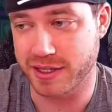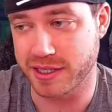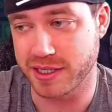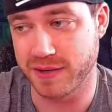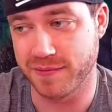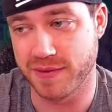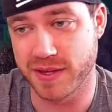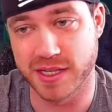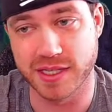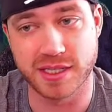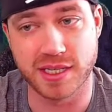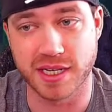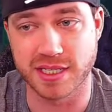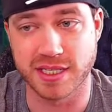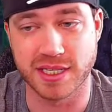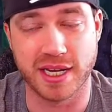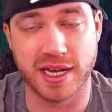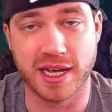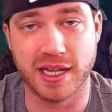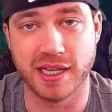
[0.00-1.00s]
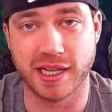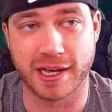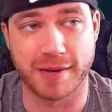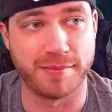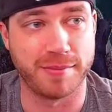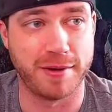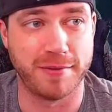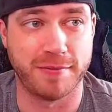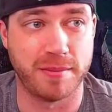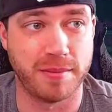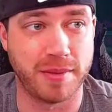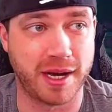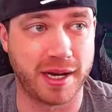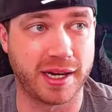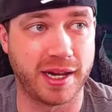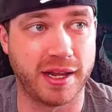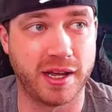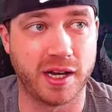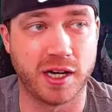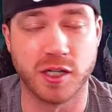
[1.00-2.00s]
If this doesn't hit, like if I'm not
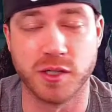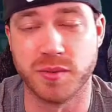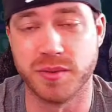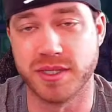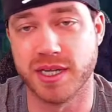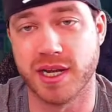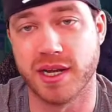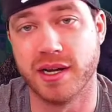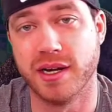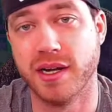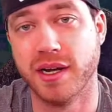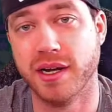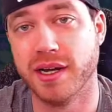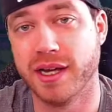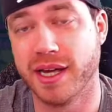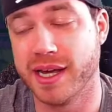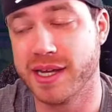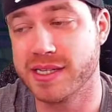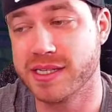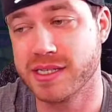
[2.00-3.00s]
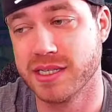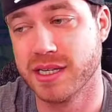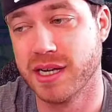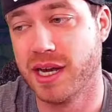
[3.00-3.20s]
getting 100% hits,